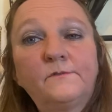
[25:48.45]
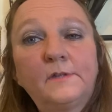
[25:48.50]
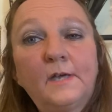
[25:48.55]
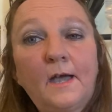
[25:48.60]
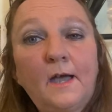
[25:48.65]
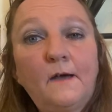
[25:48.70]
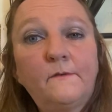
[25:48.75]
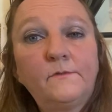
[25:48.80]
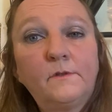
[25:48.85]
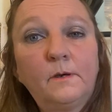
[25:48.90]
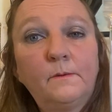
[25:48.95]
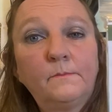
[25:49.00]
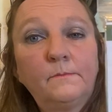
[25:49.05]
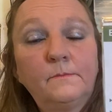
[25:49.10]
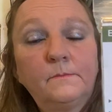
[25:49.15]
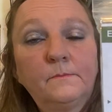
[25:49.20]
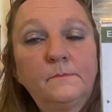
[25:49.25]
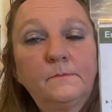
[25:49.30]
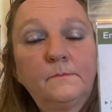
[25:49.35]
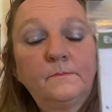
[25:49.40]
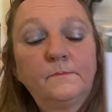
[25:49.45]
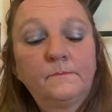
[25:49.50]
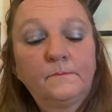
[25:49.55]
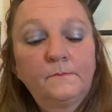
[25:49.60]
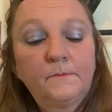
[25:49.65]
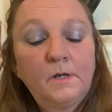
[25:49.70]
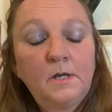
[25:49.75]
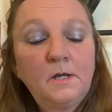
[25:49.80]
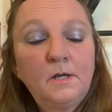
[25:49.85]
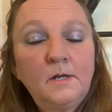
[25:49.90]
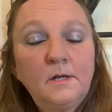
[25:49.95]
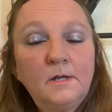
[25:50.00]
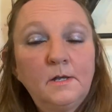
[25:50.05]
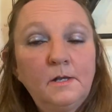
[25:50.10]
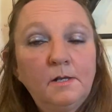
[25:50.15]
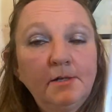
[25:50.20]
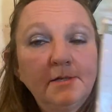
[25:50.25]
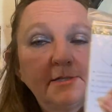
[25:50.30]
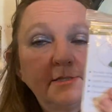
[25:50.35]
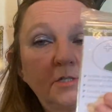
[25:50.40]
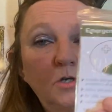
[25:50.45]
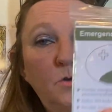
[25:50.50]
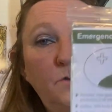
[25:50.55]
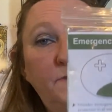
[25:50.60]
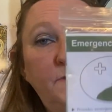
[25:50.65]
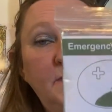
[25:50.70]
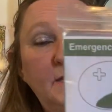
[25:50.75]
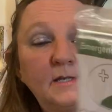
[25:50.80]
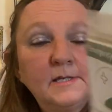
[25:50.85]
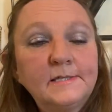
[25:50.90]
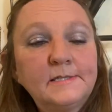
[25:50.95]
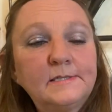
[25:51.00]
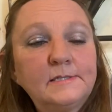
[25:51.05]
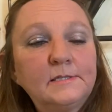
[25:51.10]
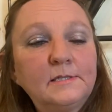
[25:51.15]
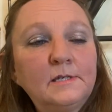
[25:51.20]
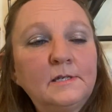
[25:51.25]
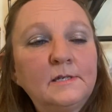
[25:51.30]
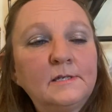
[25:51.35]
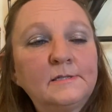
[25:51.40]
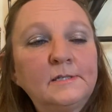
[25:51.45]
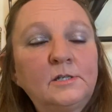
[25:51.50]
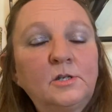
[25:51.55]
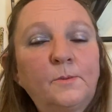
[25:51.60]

to have them. So this is an